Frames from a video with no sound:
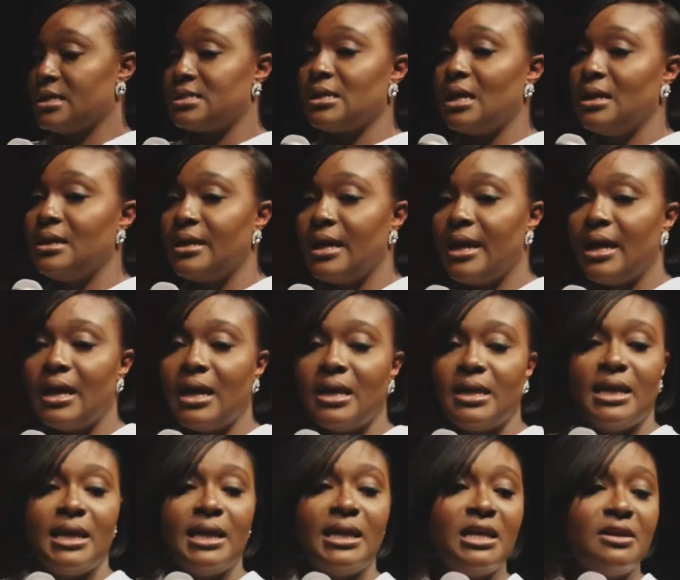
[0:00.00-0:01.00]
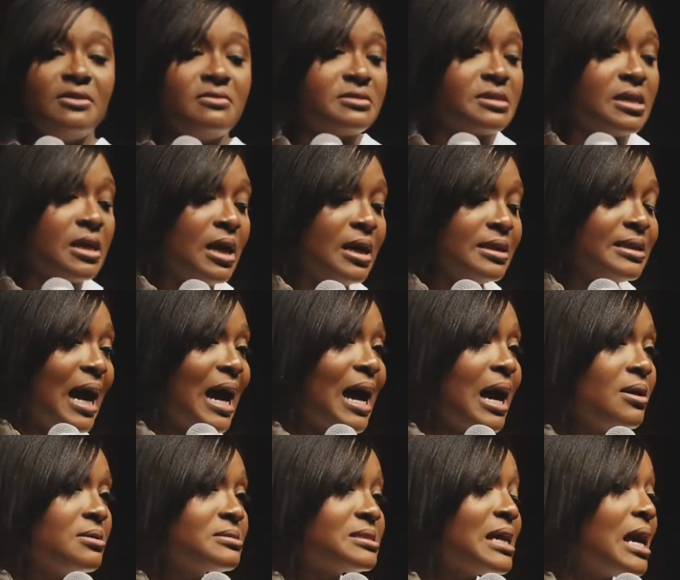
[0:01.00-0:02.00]
Sunday and he leaves the
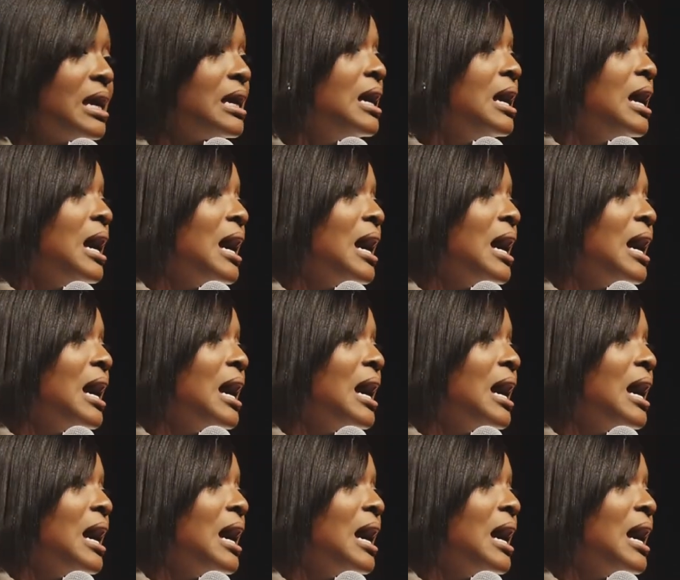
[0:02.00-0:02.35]
house at